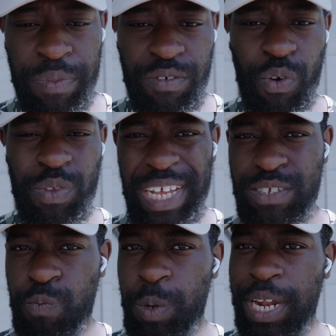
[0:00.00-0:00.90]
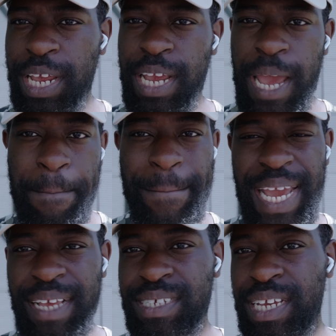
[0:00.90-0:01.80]
So that's really
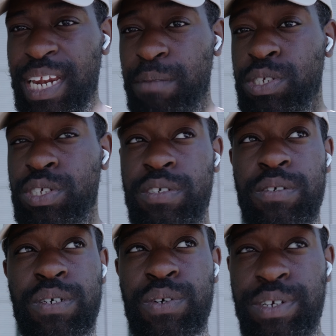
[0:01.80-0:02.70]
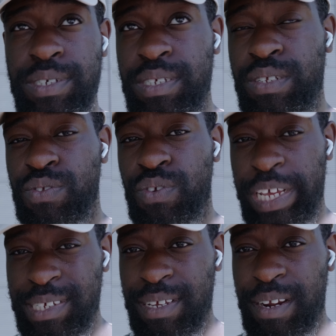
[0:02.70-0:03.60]
amazing, and I'm so curious
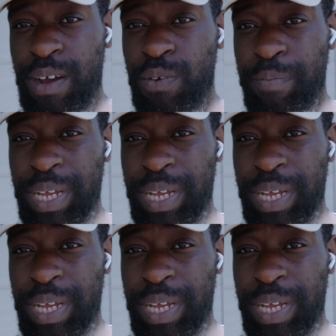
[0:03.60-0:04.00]
test it out.